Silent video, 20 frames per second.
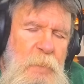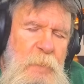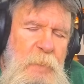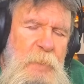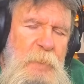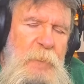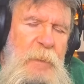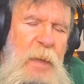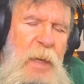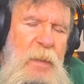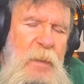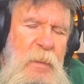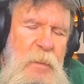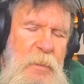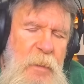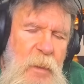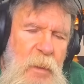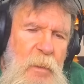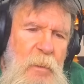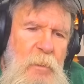
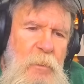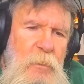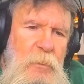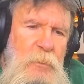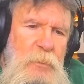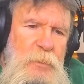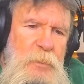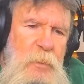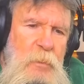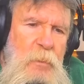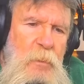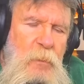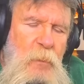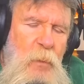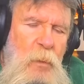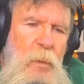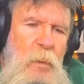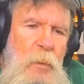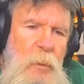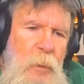Peccadillos, a good
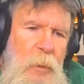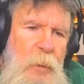word.